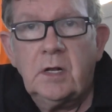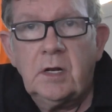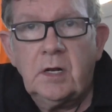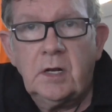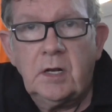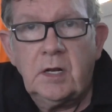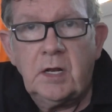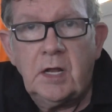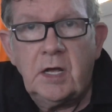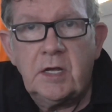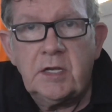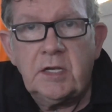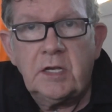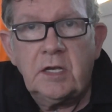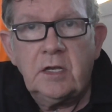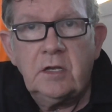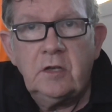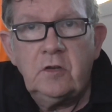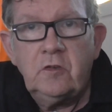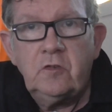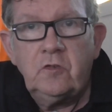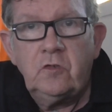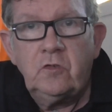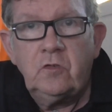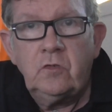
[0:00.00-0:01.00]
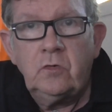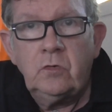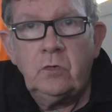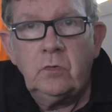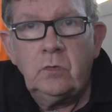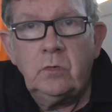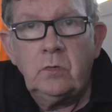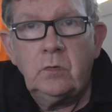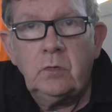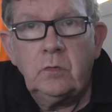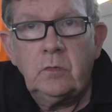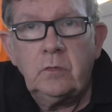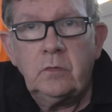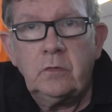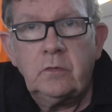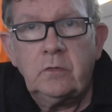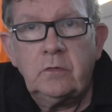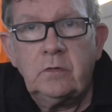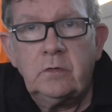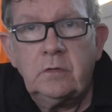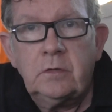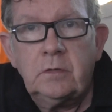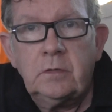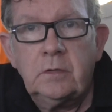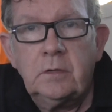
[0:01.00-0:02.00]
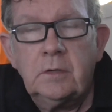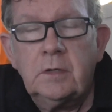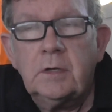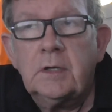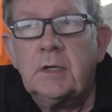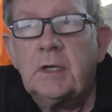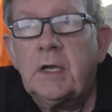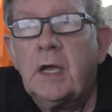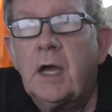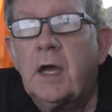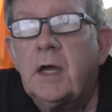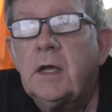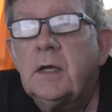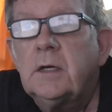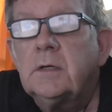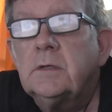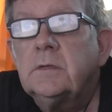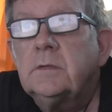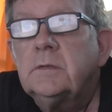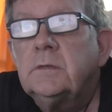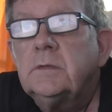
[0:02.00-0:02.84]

like Jews." Okay?